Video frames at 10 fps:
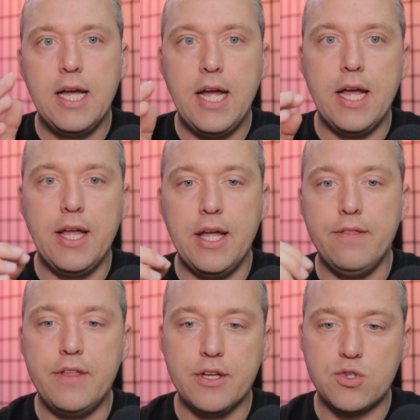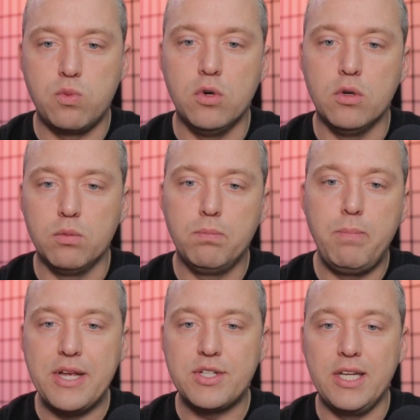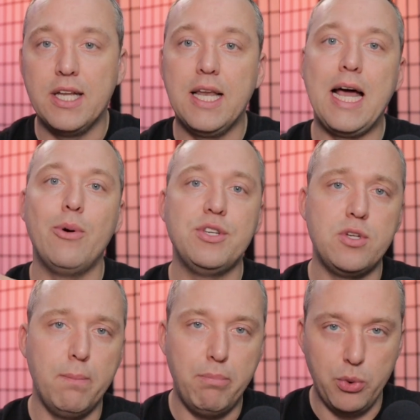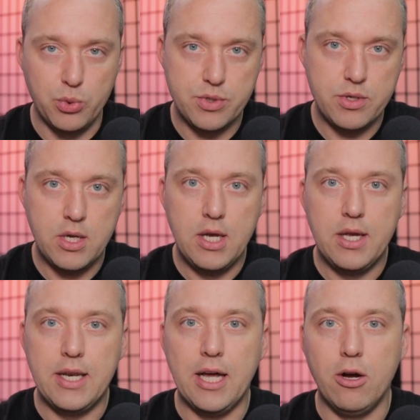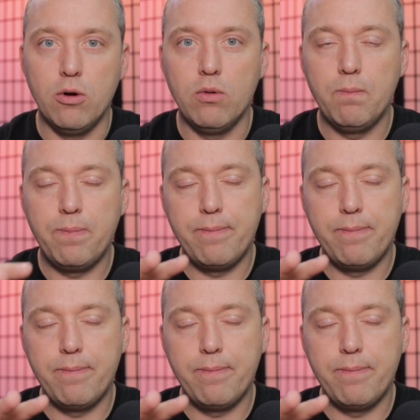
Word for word: And, and this will basically allow it to boot. Now,